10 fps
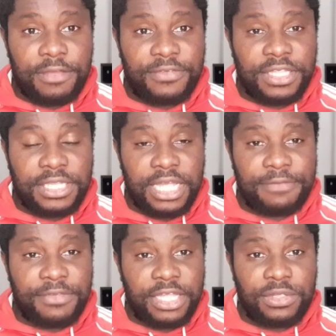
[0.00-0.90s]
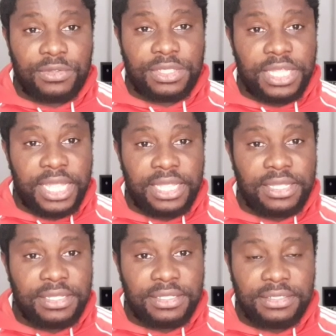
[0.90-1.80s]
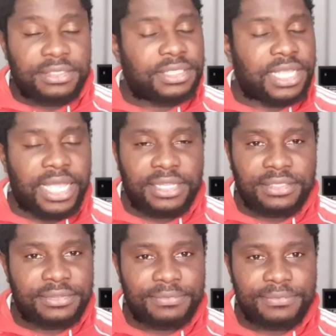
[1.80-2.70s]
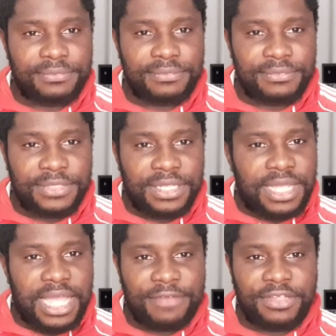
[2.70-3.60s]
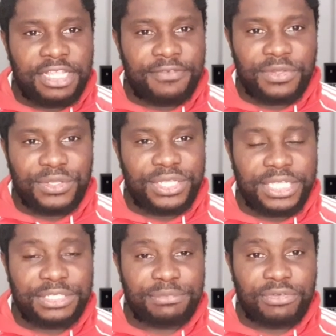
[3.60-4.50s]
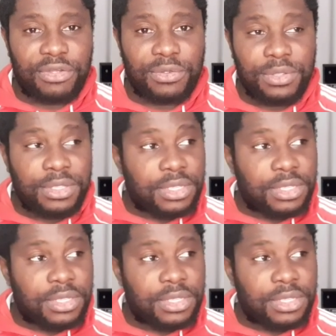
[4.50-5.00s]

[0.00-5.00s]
other than that, if you had a good day, then have another good day tomorrow.